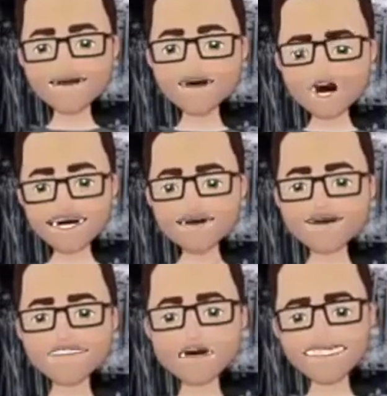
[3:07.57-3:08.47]
And these are very,
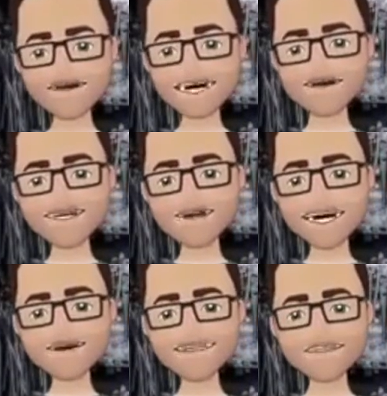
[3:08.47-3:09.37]
very useful
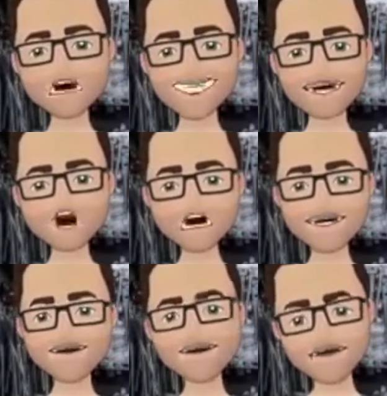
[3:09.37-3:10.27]
devices
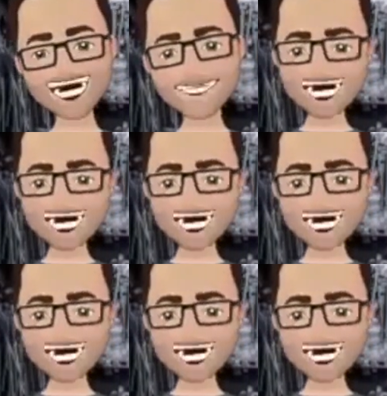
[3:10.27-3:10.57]
to have.